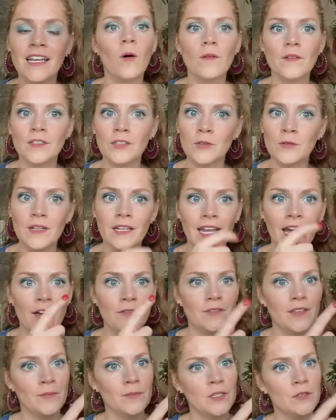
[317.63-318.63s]
You could
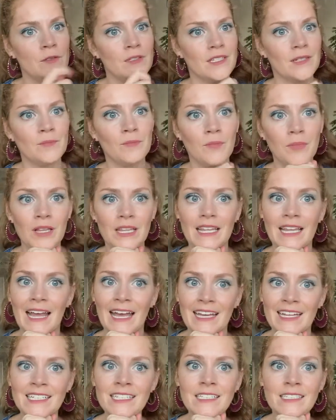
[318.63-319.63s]
have them use a
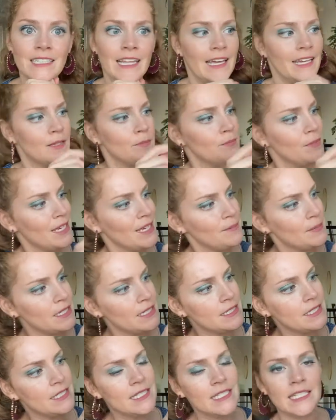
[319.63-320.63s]
blend, like maybe
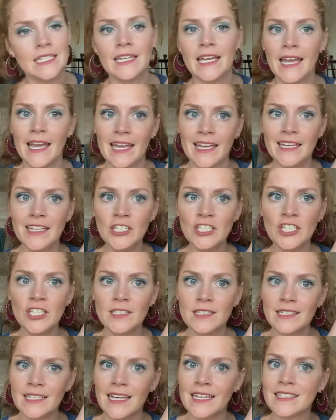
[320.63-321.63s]
CH
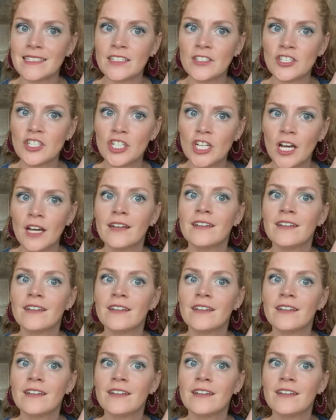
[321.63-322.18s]
says ch,